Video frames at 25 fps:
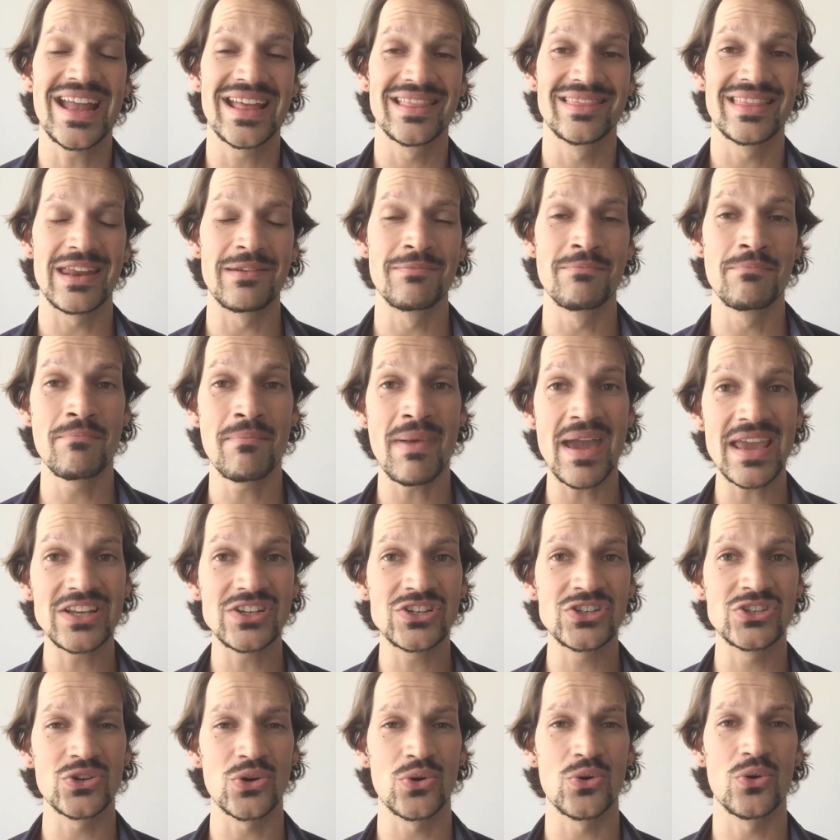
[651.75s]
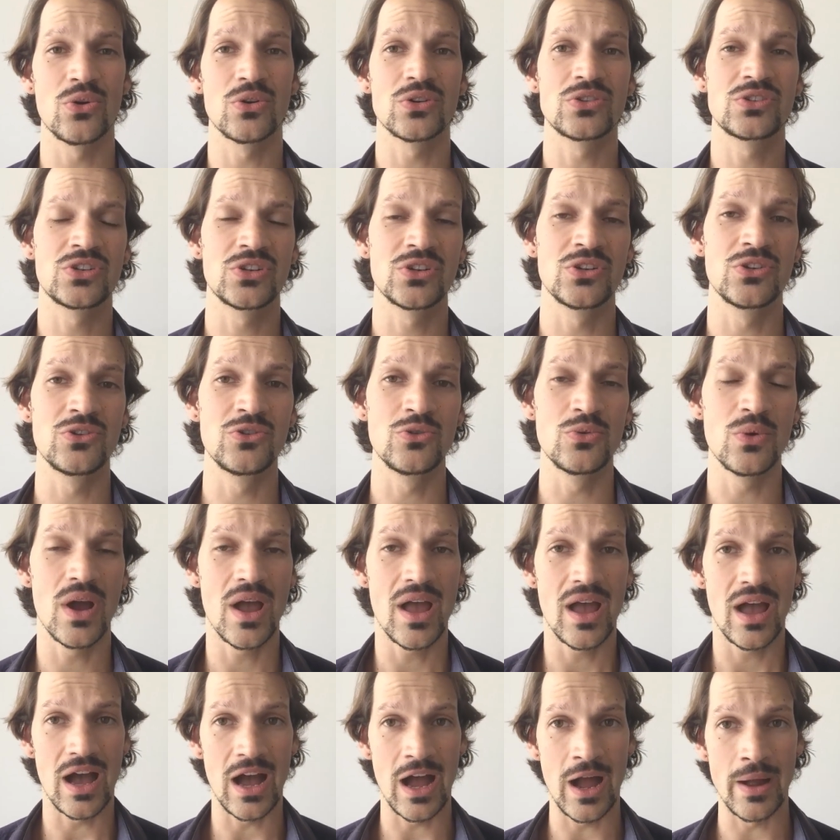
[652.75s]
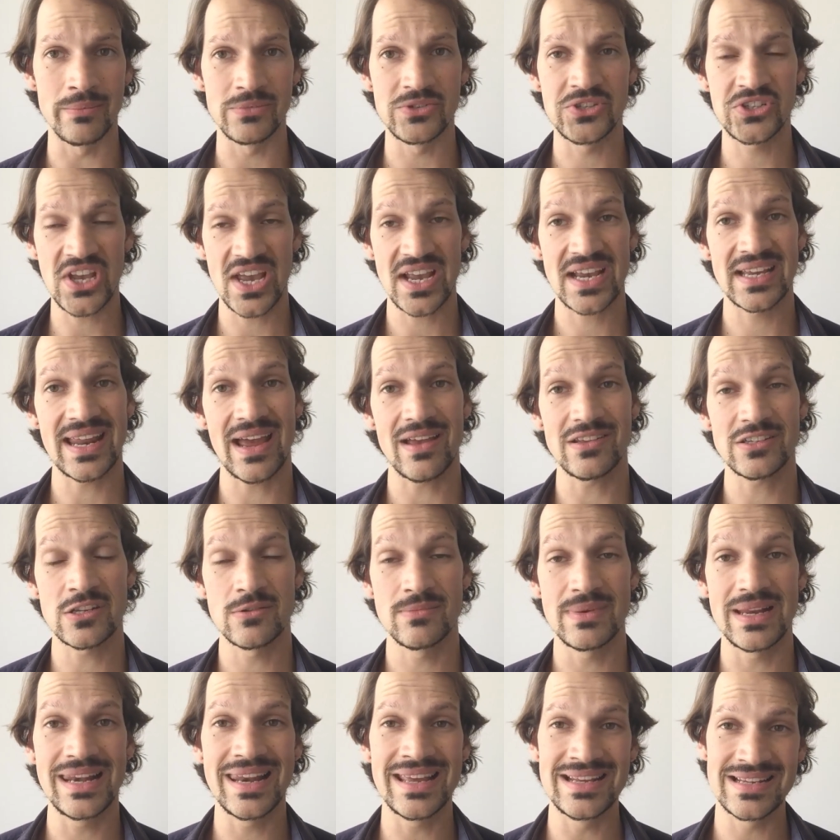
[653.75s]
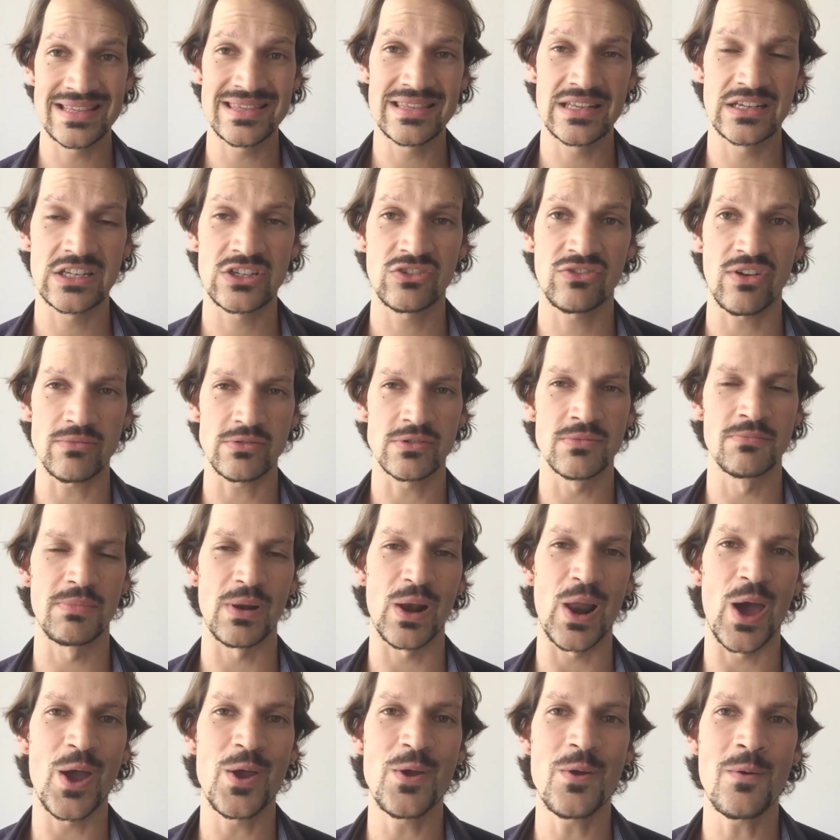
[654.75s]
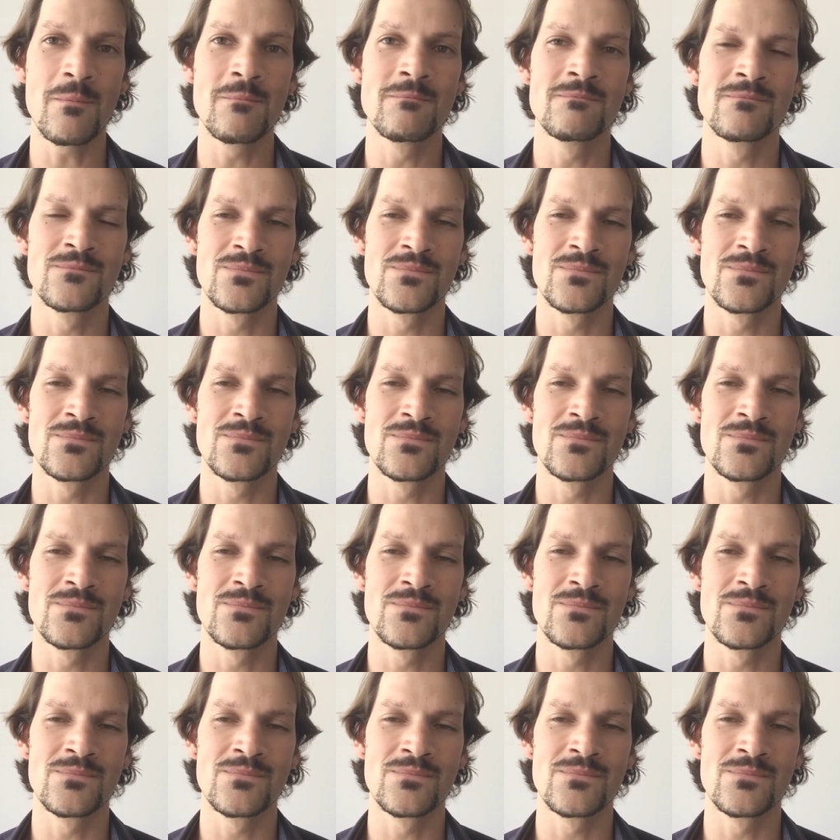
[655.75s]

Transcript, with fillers: then make sure to um, check it out. It's going to be linked in the description below.